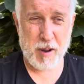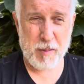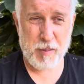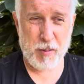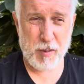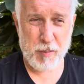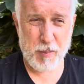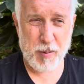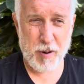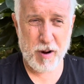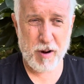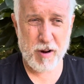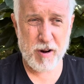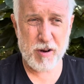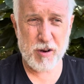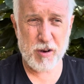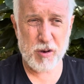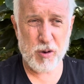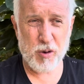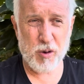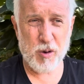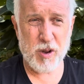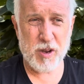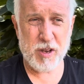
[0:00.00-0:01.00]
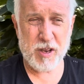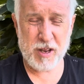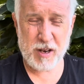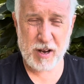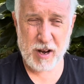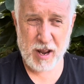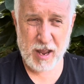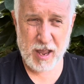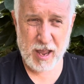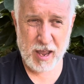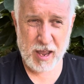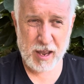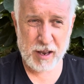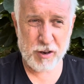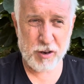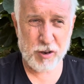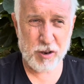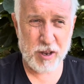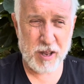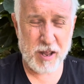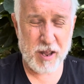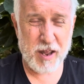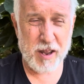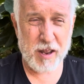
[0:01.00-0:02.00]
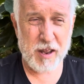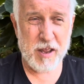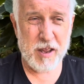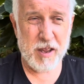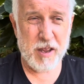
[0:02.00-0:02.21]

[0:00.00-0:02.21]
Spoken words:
prepared to do it? Can I handle that?